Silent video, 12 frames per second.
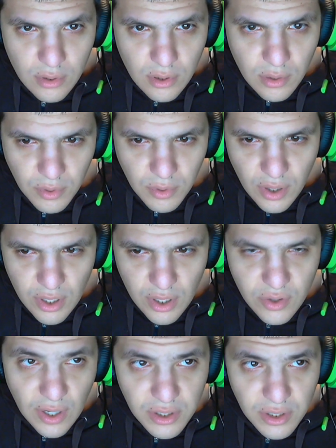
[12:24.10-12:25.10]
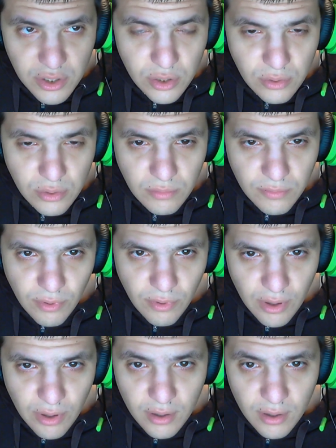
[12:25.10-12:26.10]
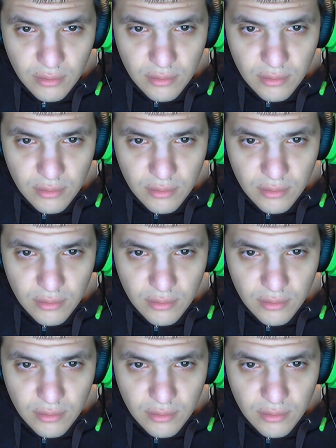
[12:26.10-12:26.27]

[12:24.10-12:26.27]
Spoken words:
I wonder how you got 4 though.